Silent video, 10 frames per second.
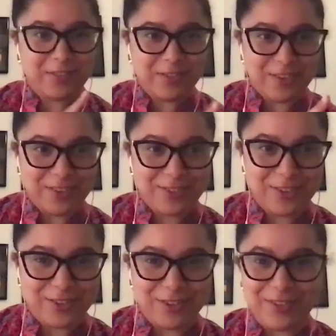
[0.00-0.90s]

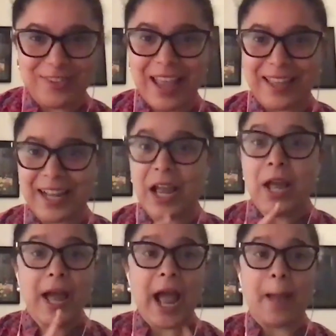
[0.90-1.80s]
to say, like,
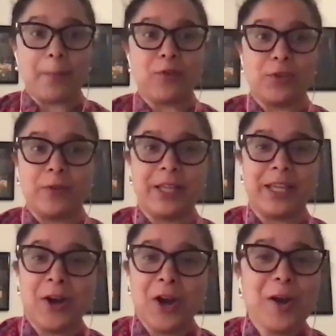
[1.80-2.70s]

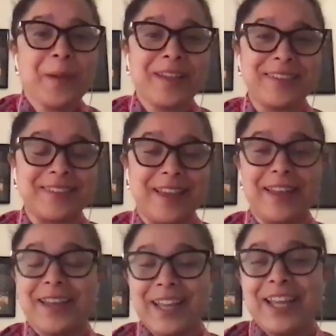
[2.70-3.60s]
absolutely, Hermes is
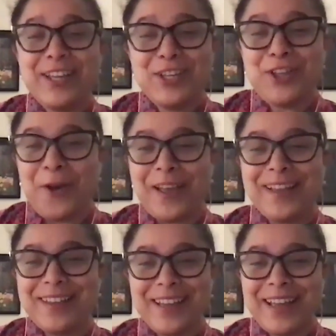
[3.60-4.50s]

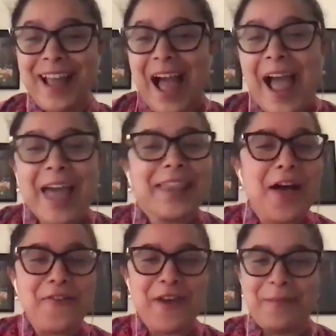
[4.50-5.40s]
I
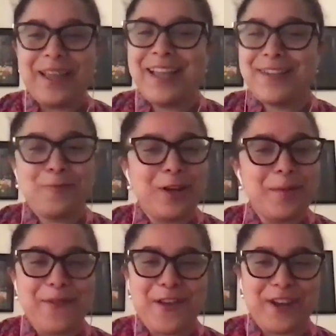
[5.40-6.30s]
love him. He's one of
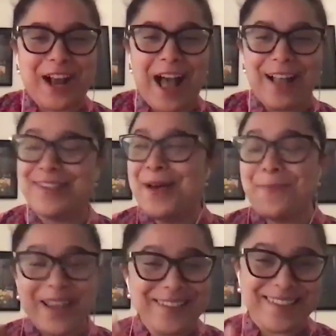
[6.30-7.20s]
my favorite gods,
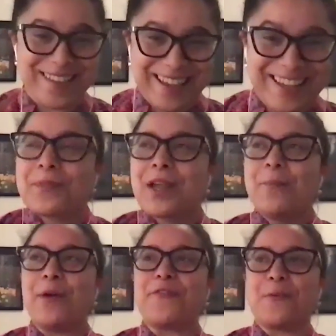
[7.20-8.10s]
but he's a dick.
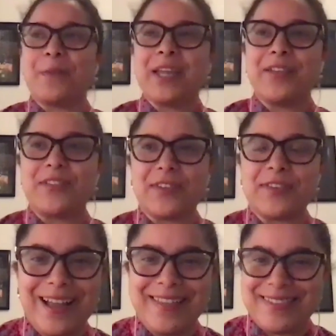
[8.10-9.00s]
But for me, it's
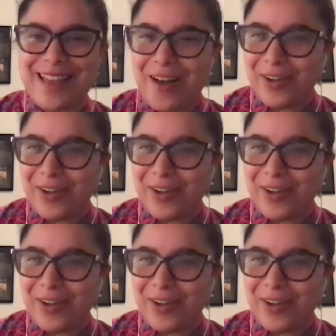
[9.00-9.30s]
just, it's not